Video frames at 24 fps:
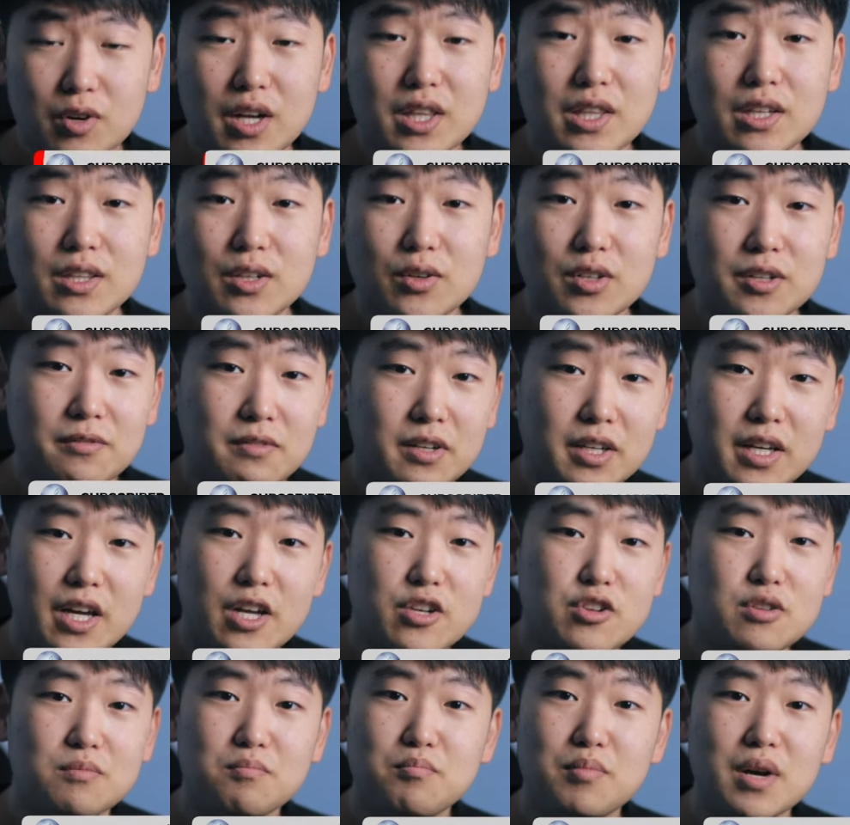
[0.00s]
ring the
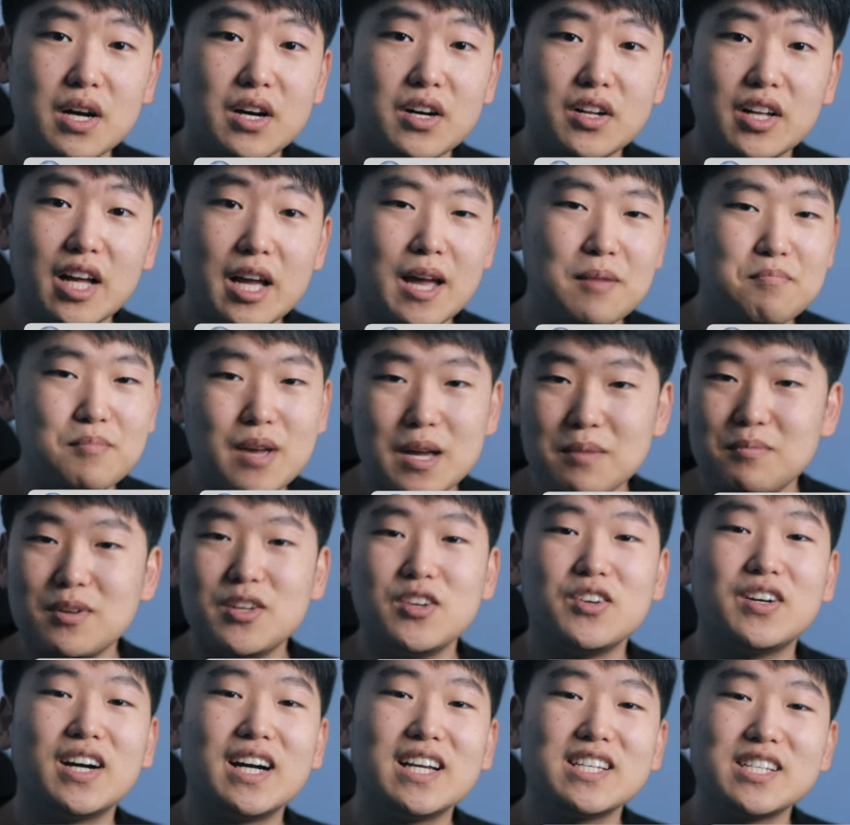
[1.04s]
notification bell, and maybe
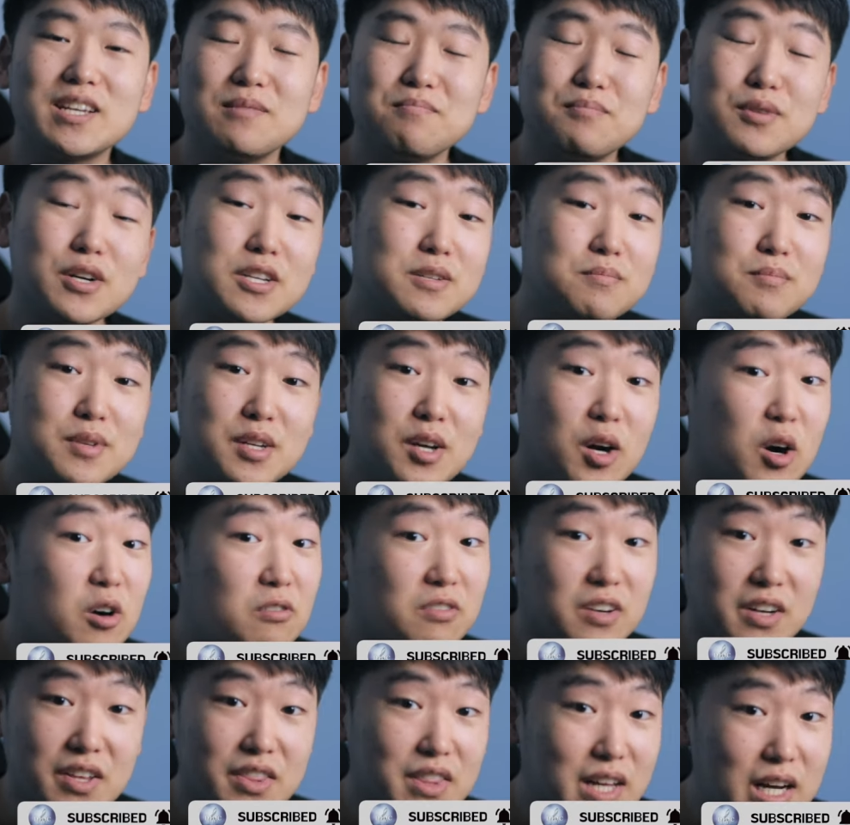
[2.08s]
you guys can push me
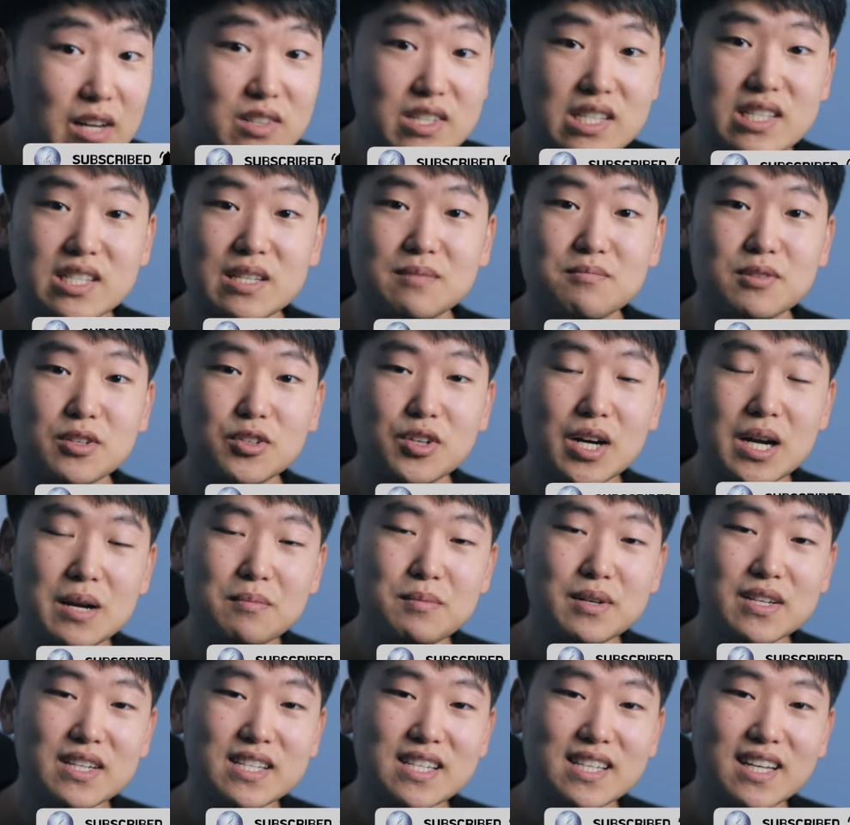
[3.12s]
over a thousand
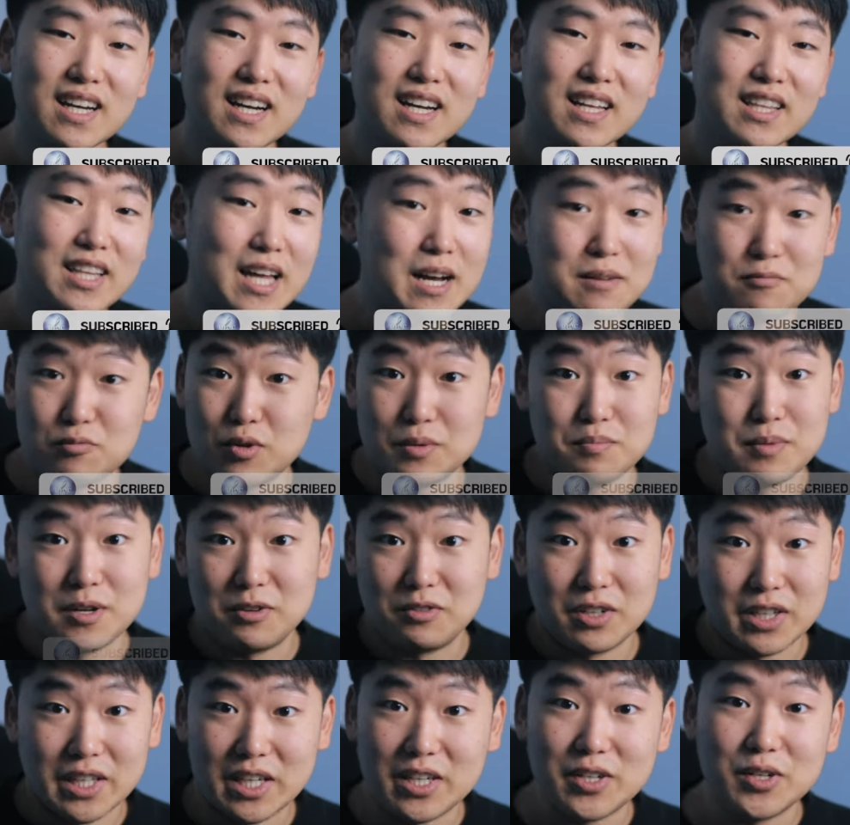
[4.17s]
subscribers. That would be
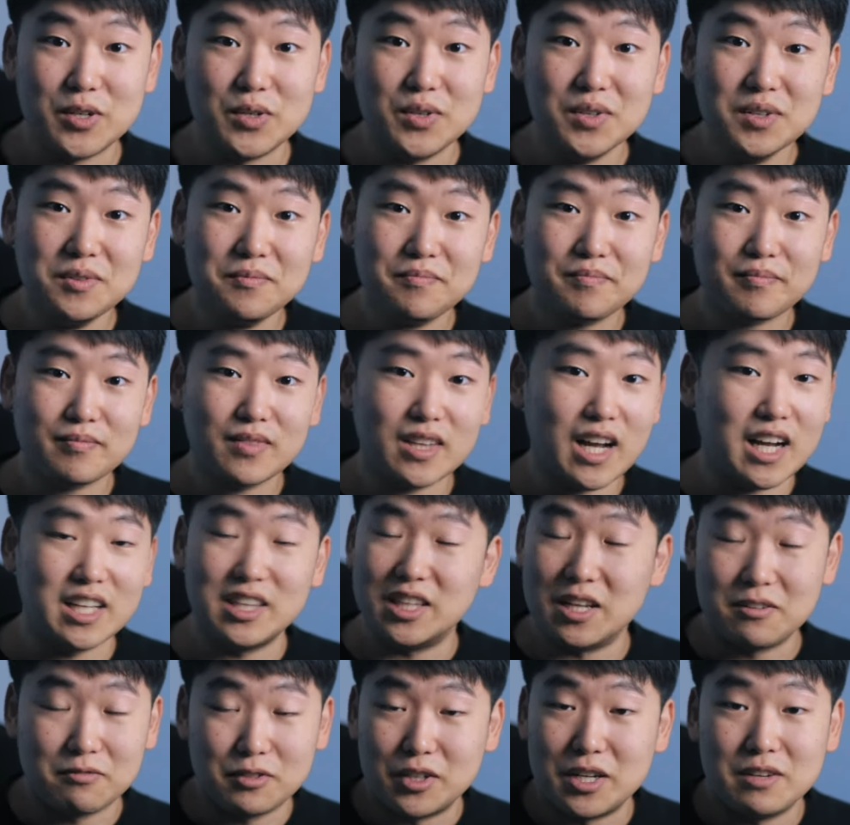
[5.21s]
really cool. I
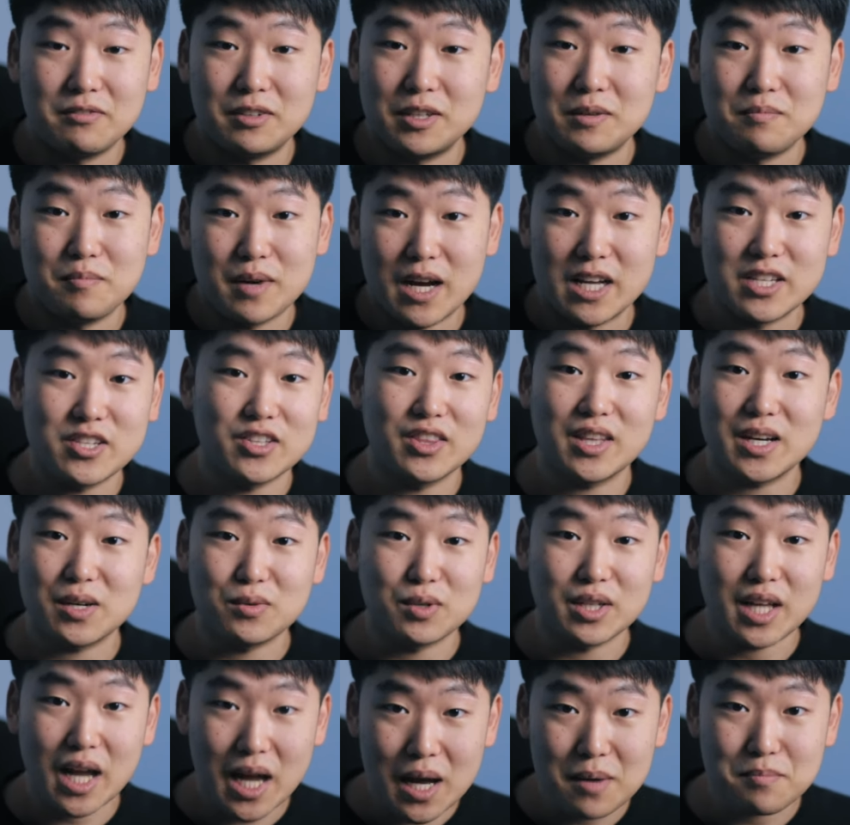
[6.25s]
never even imagined that
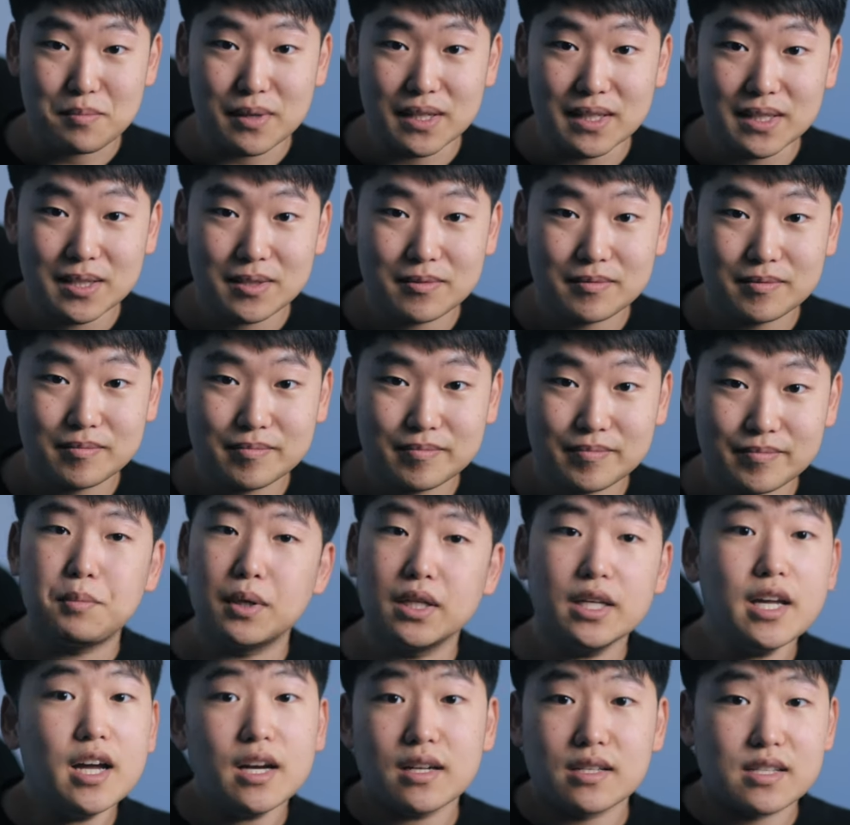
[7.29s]
would happen.
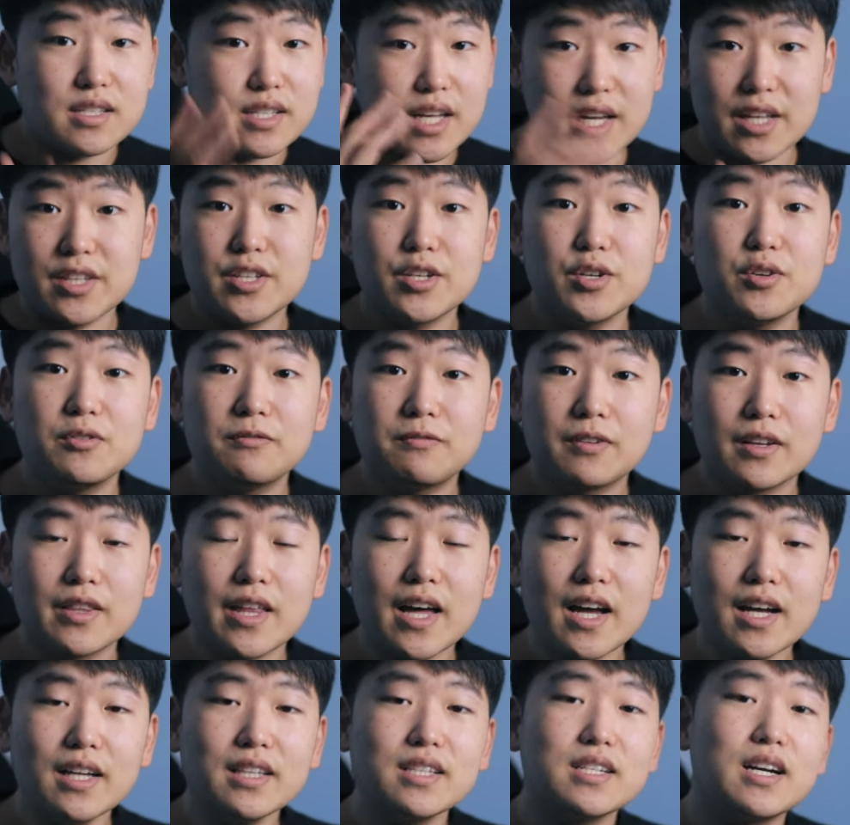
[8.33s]
But yeah, stay tuned for
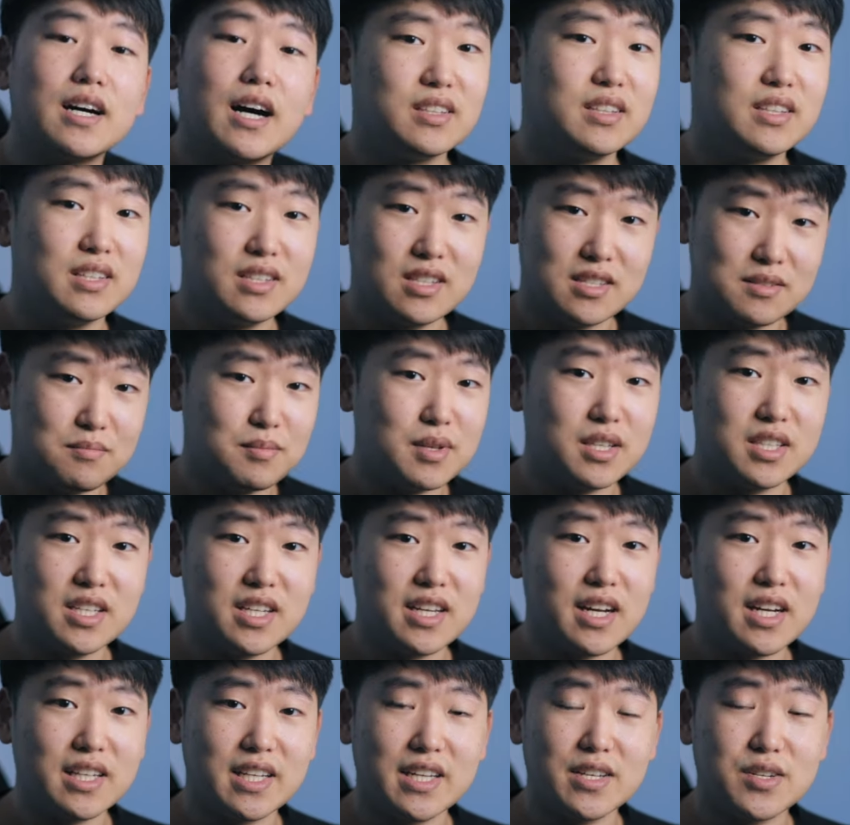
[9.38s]
that. This has been
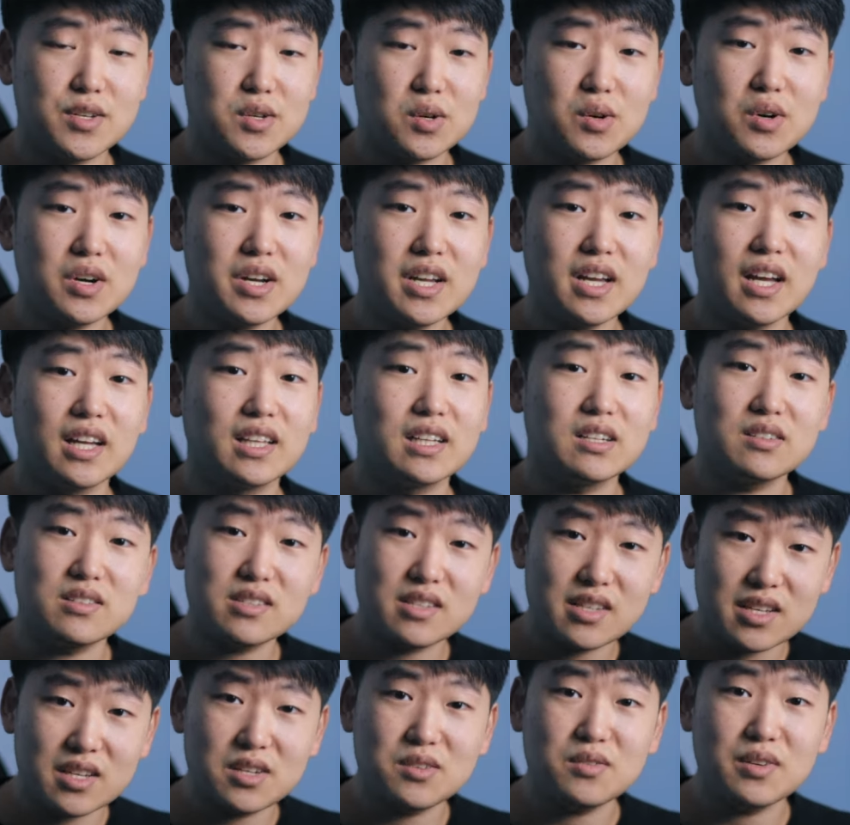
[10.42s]
D I D Choi, and I'll
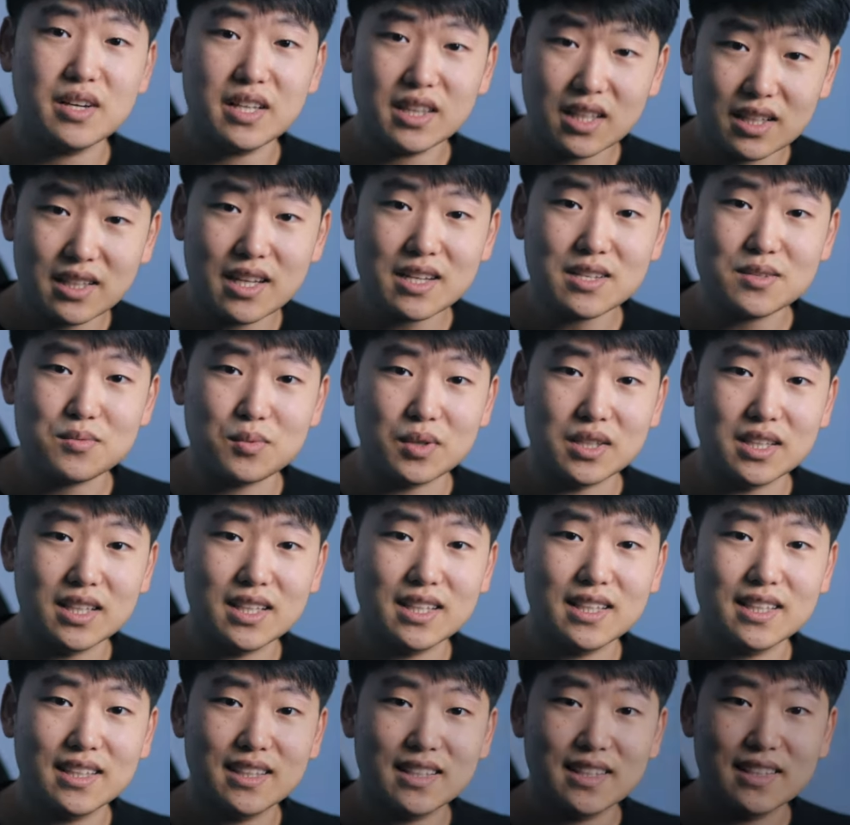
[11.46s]
see you in the next
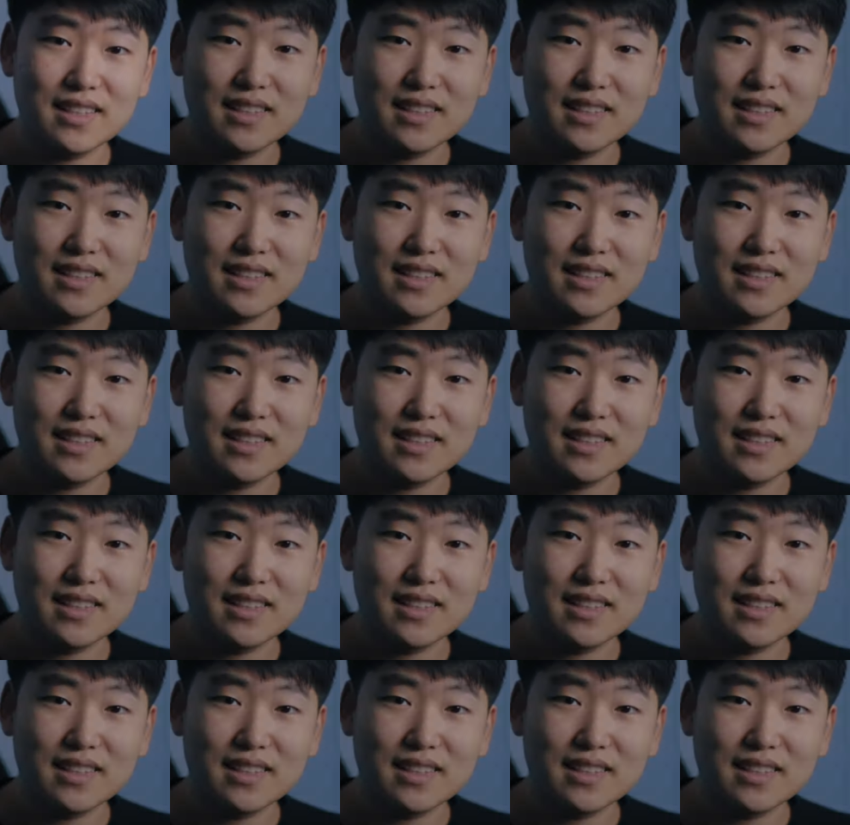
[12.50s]
one.